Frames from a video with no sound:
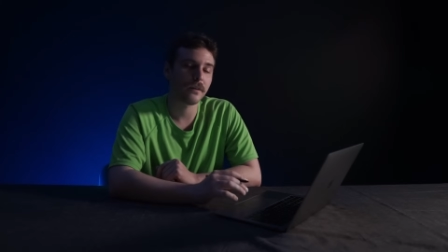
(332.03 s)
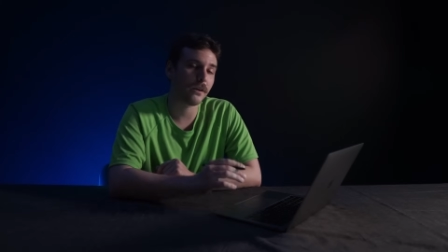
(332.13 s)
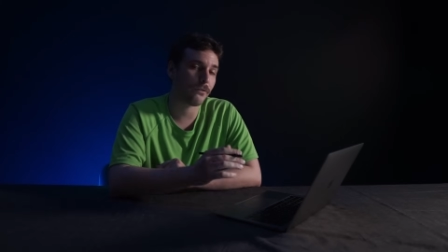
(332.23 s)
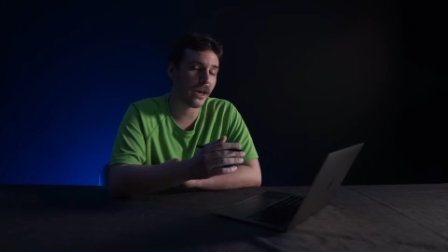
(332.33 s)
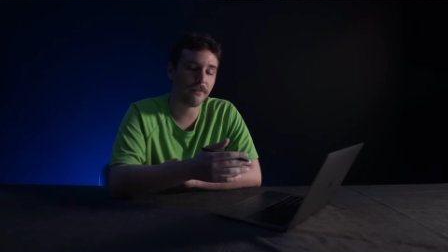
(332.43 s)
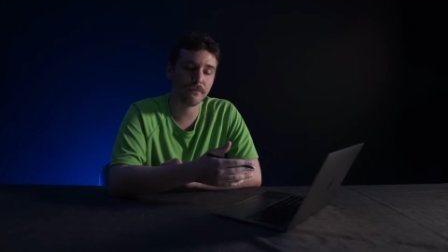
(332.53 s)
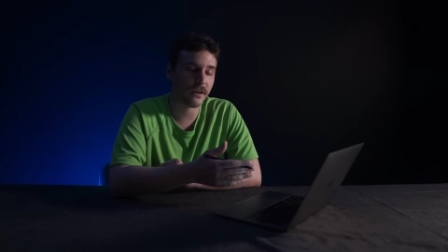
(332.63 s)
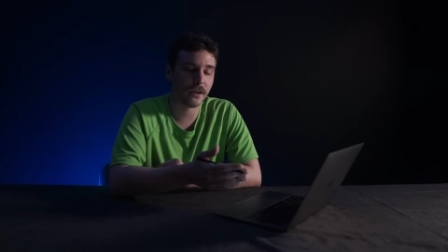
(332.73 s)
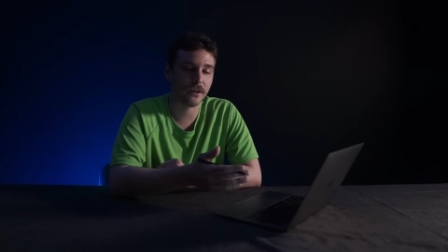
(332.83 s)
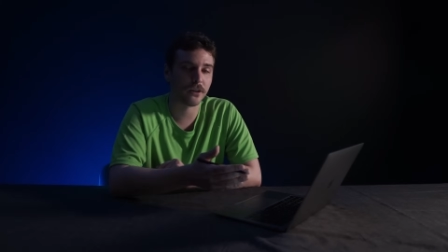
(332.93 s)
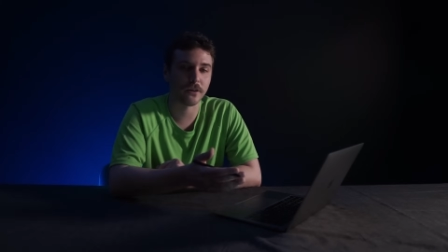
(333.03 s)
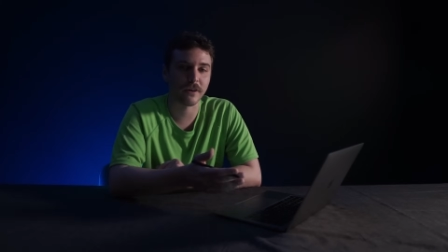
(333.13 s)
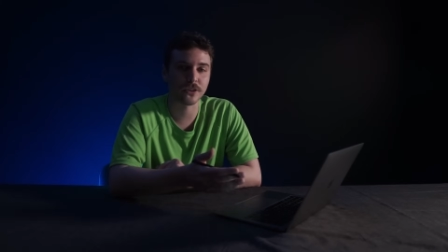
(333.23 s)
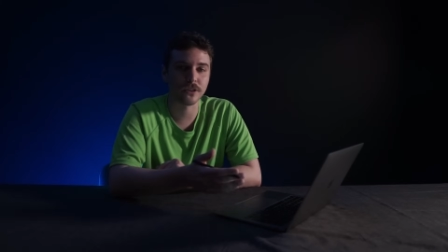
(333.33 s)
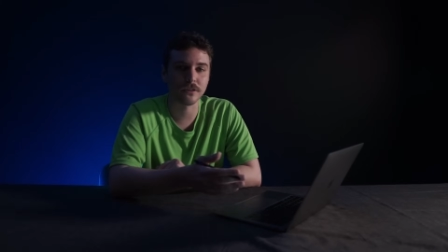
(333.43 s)
If you have any other
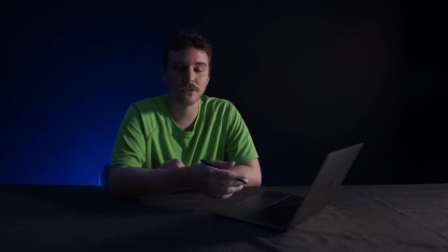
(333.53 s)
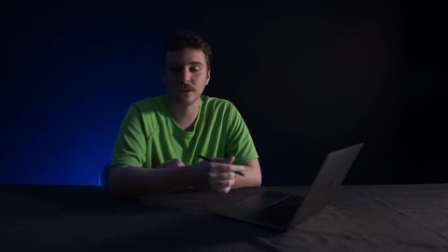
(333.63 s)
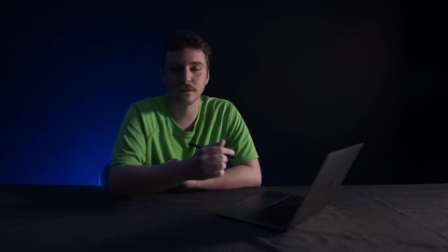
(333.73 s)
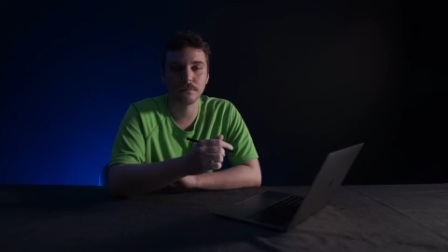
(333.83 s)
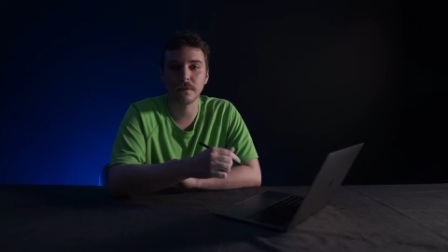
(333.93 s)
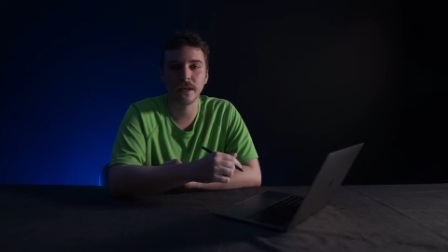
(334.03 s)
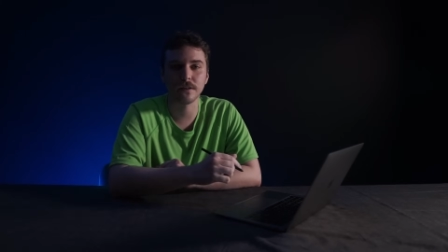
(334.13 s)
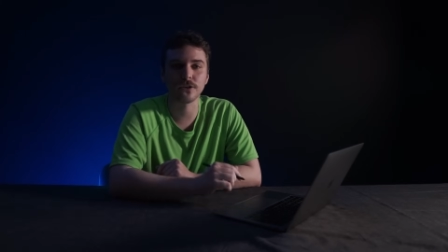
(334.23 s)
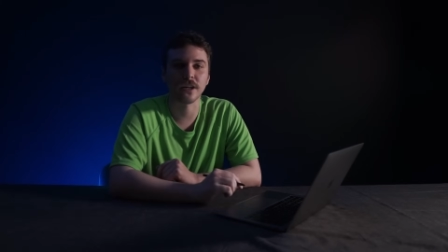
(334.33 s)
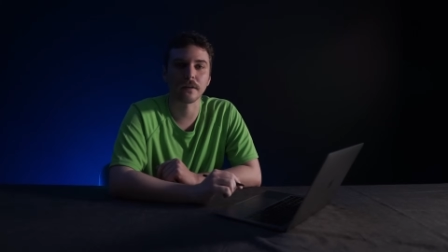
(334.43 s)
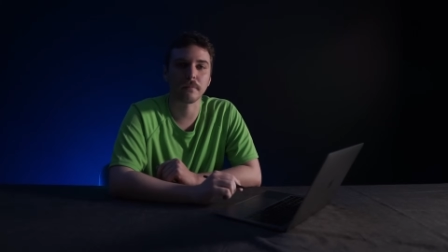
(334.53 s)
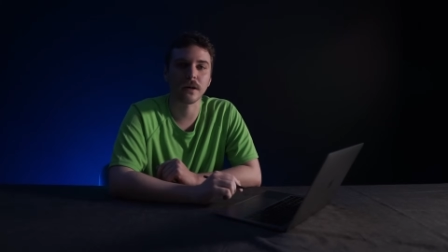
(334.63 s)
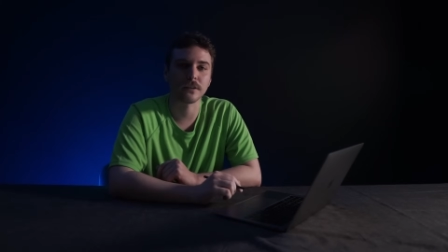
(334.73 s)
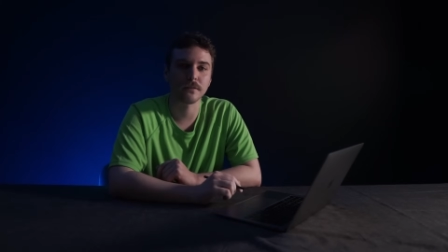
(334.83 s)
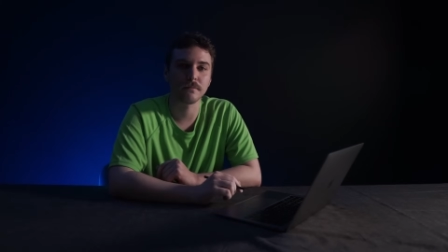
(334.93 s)
questions, just hit the chat
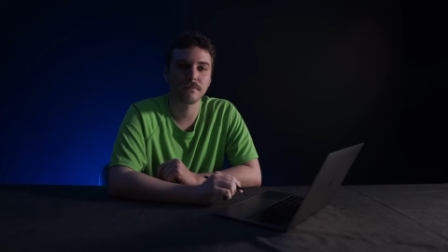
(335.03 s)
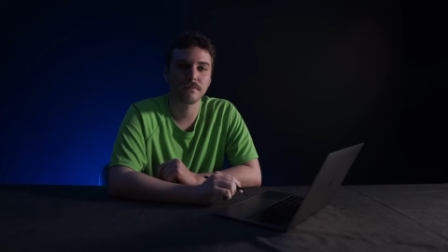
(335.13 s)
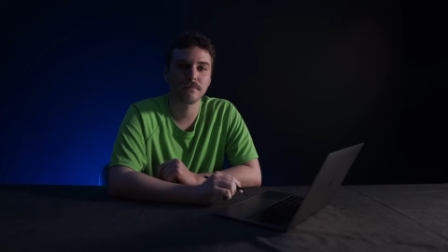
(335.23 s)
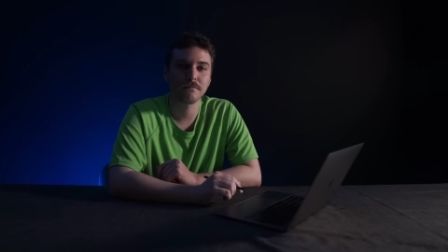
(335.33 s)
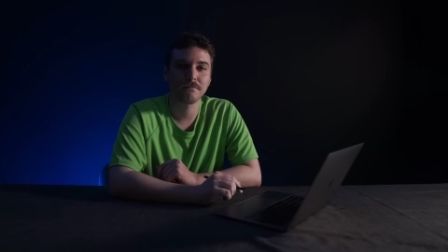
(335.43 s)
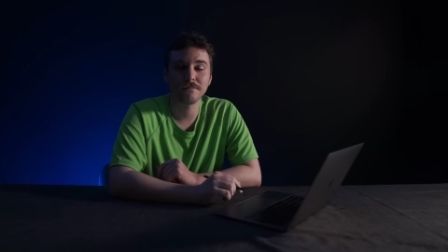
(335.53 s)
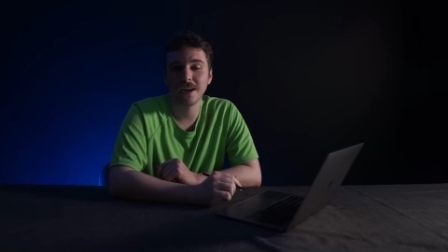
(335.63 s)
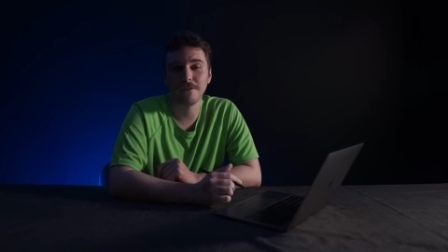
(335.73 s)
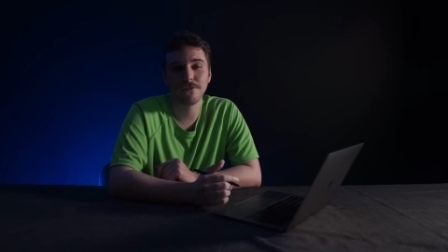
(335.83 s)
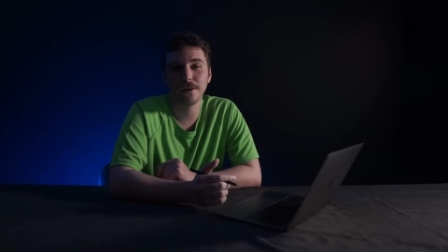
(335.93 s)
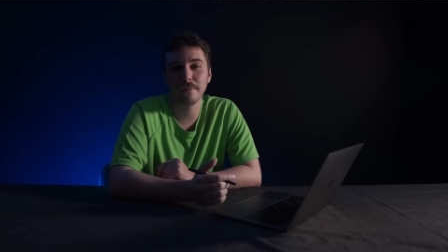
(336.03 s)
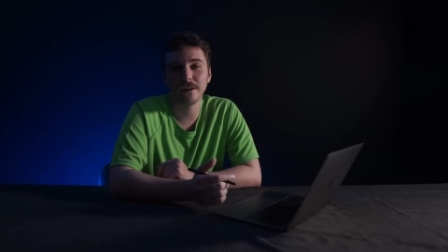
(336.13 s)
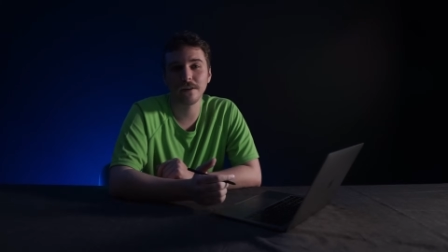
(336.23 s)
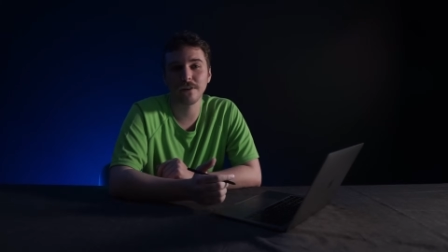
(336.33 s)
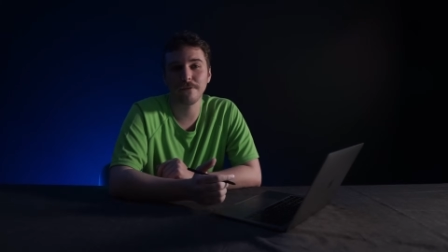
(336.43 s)
box. Have fun
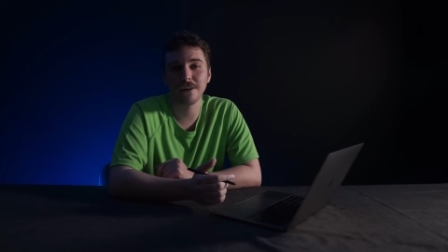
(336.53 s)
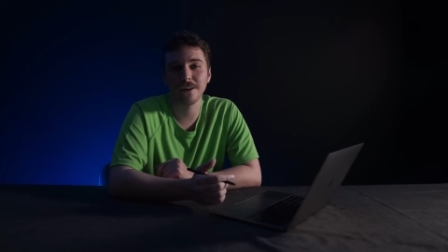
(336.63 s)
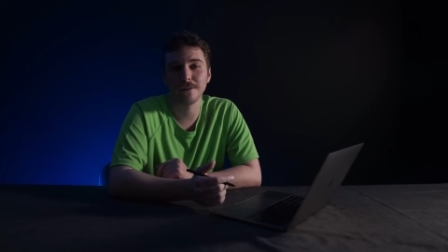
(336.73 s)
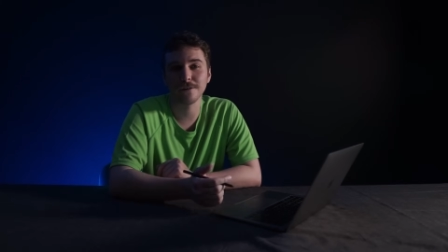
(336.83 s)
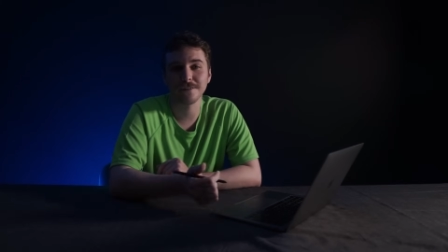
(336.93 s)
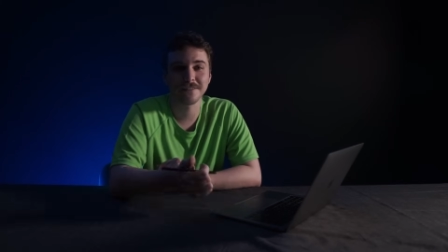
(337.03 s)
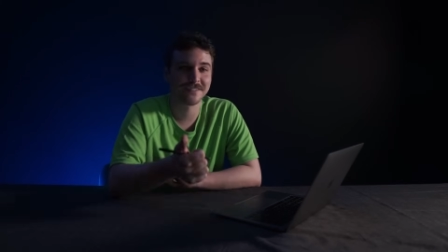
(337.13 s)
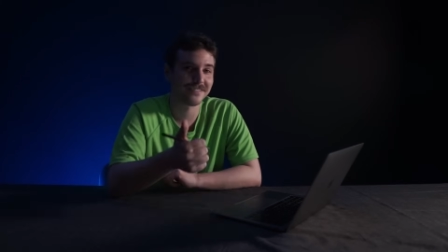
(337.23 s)
making great videos.